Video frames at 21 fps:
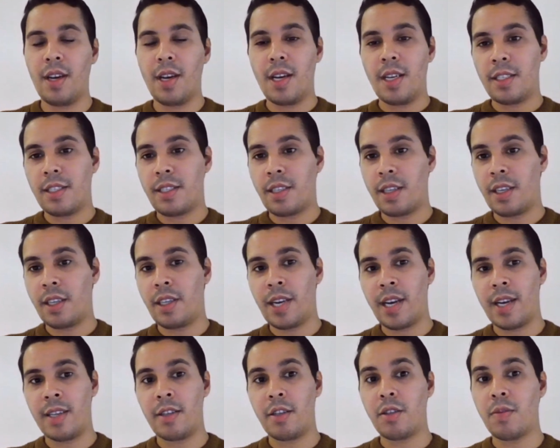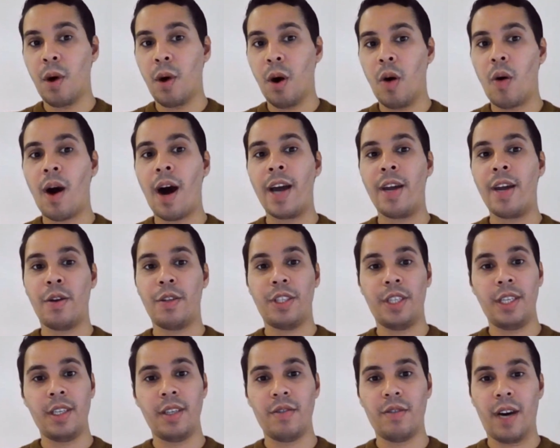such as a small
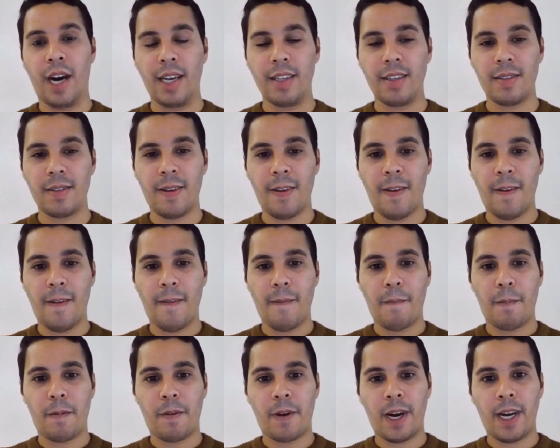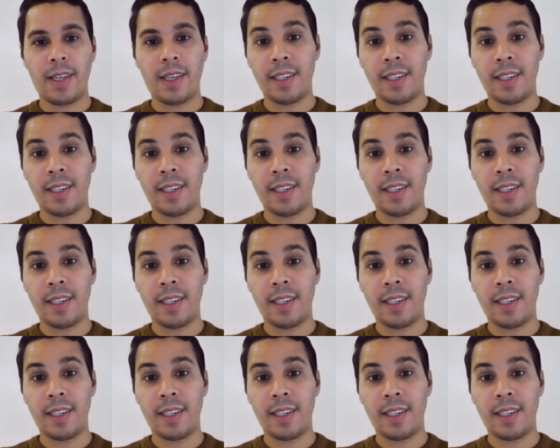IoT device, right?